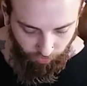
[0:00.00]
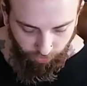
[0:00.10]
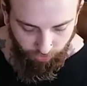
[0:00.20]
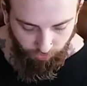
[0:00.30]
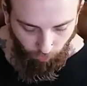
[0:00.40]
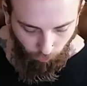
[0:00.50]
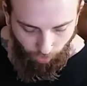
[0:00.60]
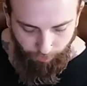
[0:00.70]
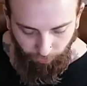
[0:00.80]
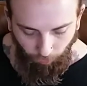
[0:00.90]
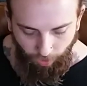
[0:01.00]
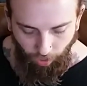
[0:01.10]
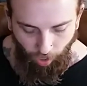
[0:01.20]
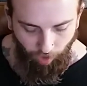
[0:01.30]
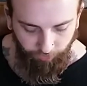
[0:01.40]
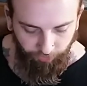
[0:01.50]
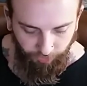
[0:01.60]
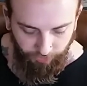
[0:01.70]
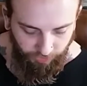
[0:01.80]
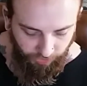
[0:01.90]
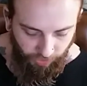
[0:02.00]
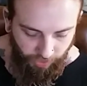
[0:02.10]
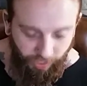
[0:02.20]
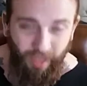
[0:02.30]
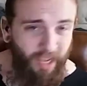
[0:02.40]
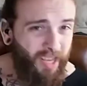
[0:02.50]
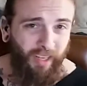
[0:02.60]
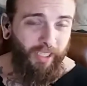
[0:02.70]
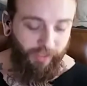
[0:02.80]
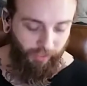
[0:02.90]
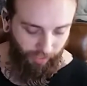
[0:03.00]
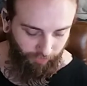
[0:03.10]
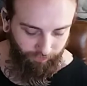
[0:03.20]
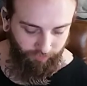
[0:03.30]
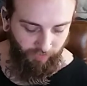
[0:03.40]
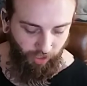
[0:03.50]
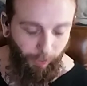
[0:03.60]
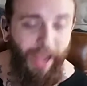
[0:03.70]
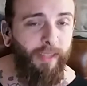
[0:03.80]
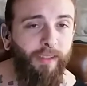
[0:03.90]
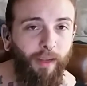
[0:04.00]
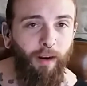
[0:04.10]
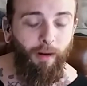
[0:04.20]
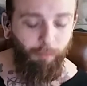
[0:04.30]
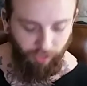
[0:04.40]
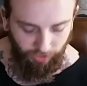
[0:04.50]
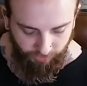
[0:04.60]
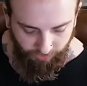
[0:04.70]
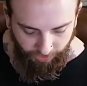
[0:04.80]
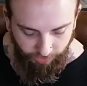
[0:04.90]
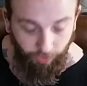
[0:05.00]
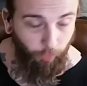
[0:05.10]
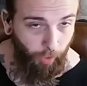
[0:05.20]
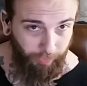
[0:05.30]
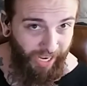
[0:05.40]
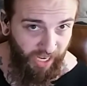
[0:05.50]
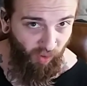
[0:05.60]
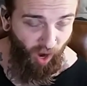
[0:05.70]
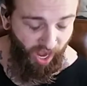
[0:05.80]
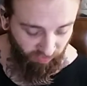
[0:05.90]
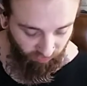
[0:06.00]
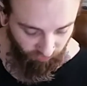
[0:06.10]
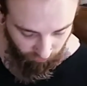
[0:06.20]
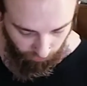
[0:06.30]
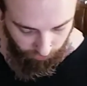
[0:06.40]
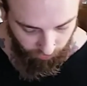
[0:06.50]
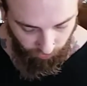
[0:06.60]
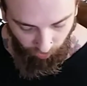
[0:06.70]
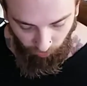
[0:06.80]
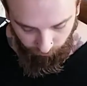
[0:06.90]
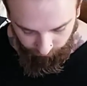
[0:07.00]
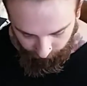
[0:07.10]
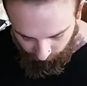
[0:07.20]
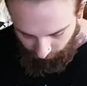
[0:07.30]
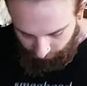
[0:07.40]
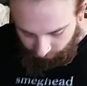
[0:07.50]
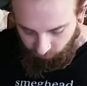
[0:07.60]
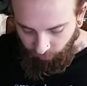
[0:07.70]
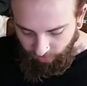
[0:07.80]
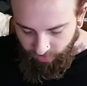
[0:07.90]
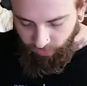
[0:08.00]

You just wipe it right off because your pants are blood stained and ripped anyway. So that's fine.